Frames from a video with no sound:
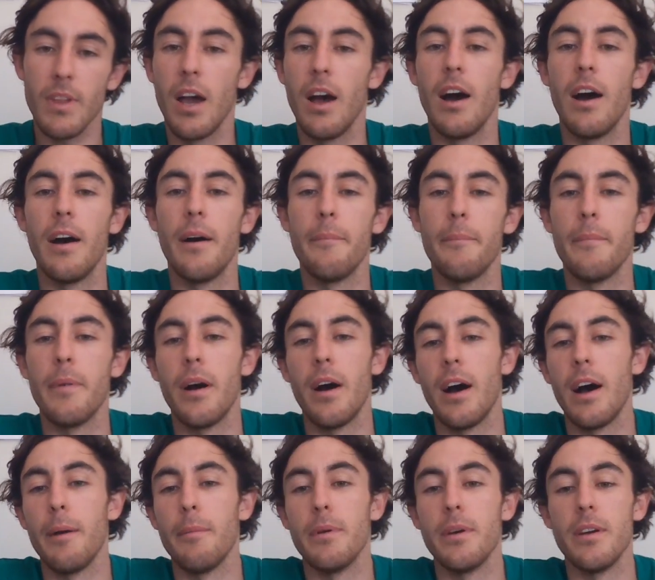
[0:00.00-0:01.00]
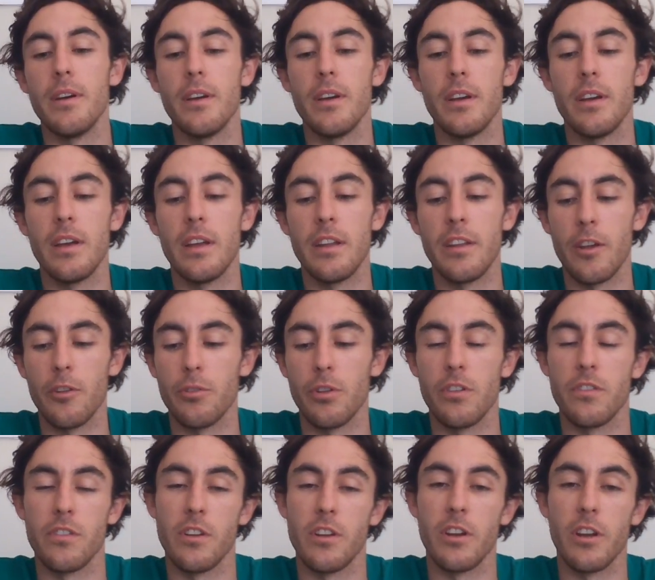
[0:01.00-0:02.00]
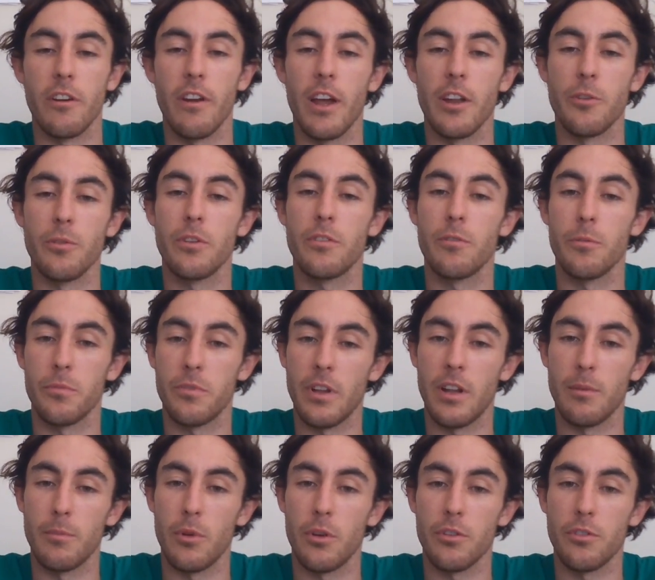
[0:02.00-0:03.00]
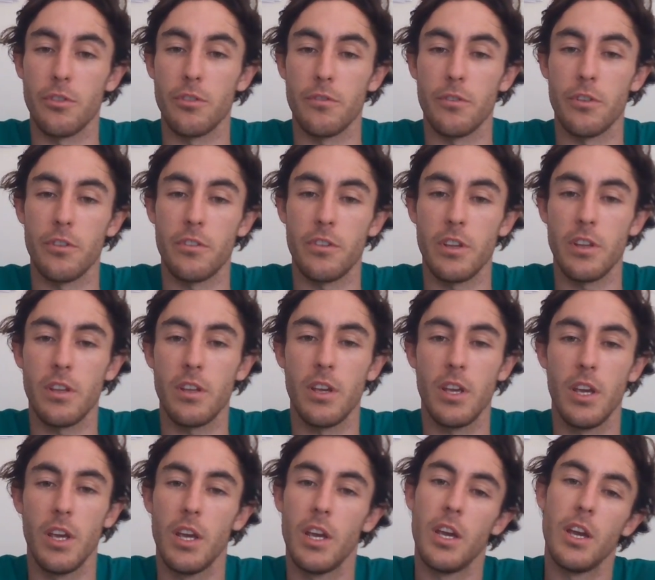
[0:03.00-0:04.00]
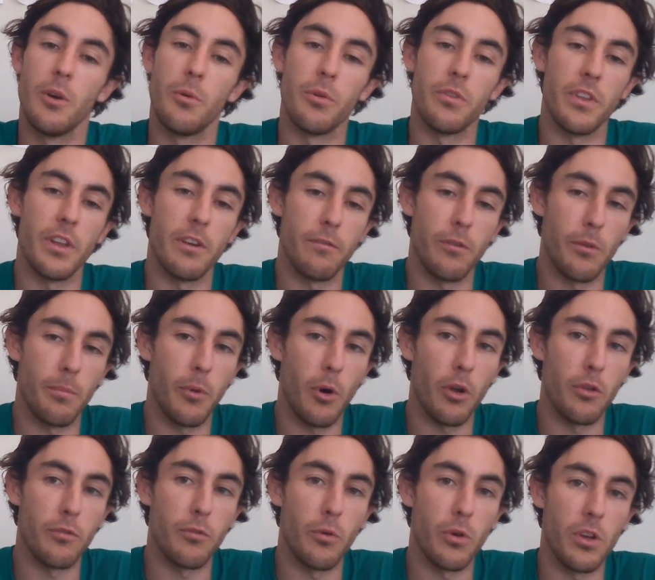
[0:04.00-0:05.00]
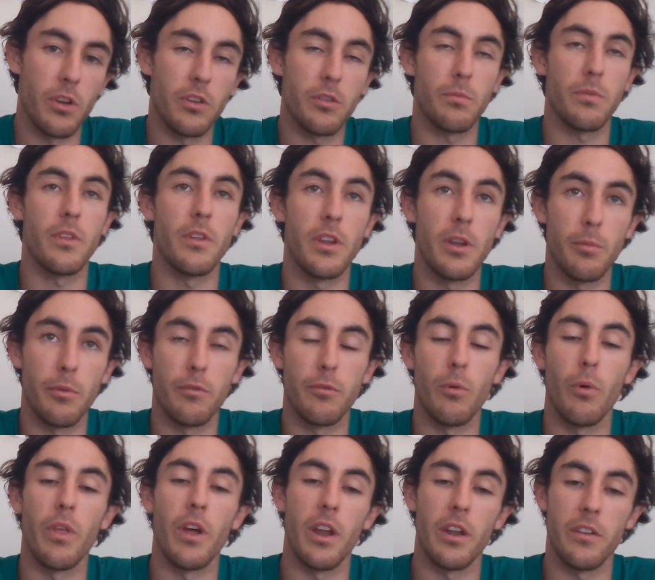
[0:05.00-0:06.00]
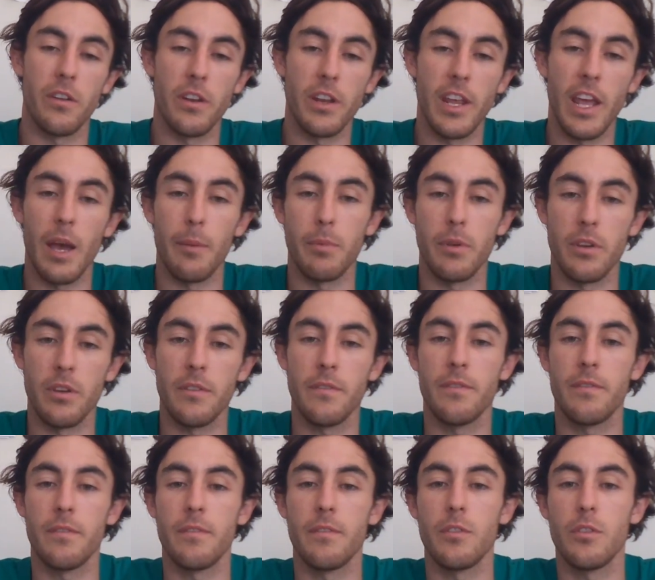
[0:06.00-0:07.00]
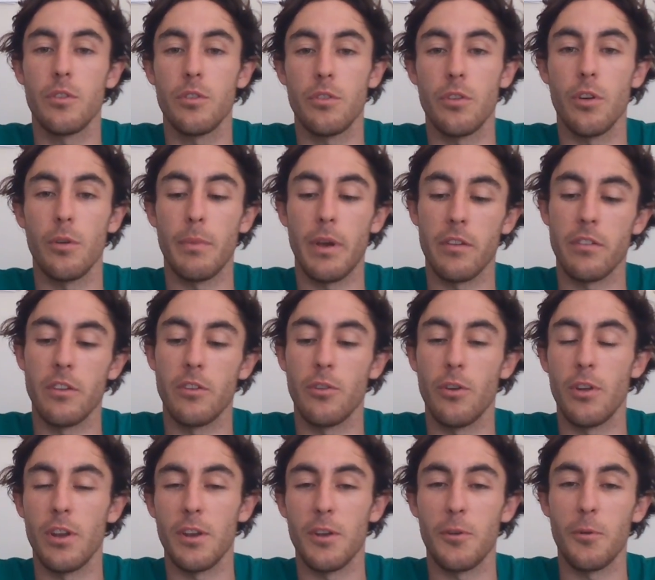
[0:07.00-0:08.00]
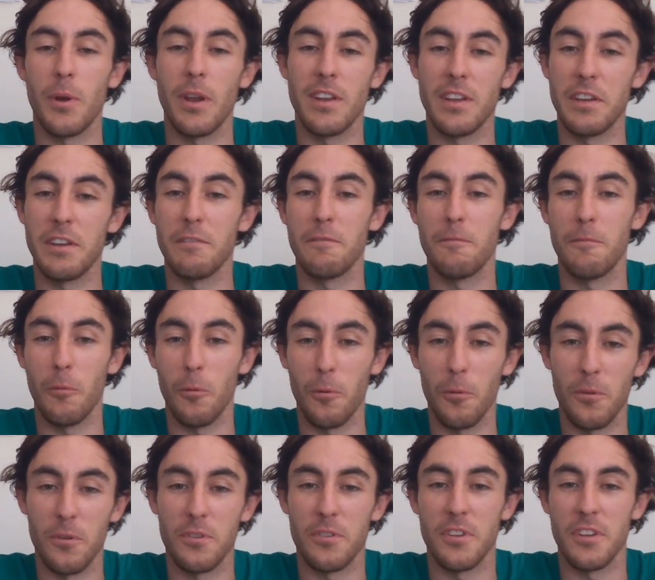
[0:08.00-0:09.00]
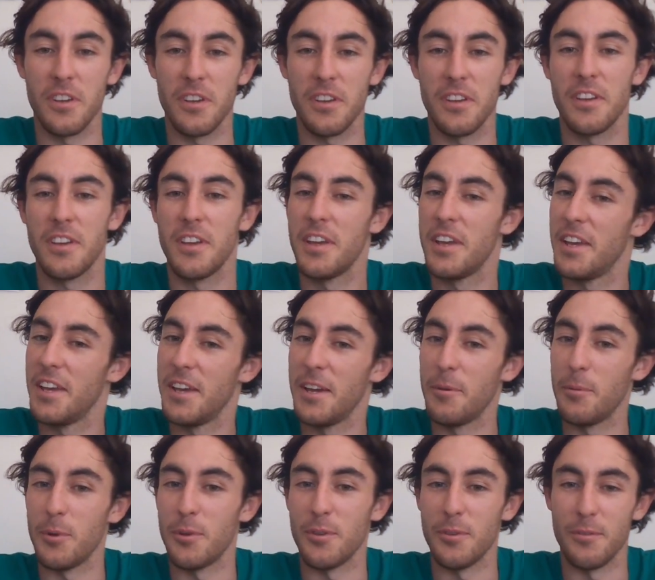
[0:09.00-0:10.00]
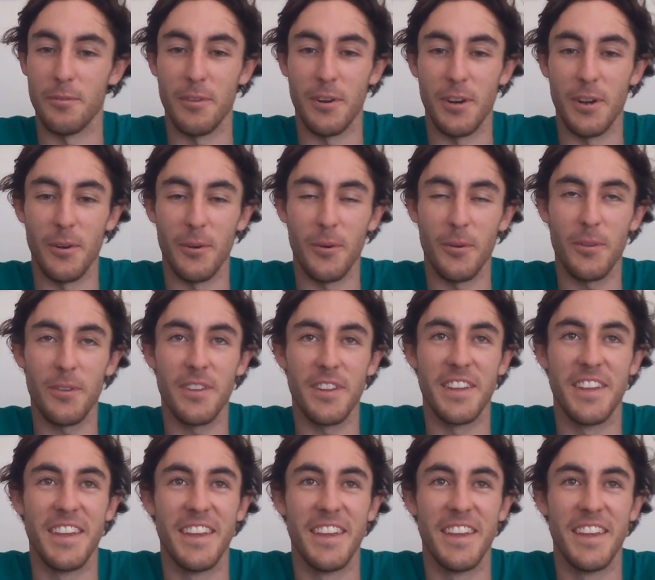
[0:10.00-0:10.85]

I'm an industrial engineering graduate from Stellenbosch University. Was there for the past 4 years, but the year before that I did a gap year. So I'm actually turning 24 this year, which is very old.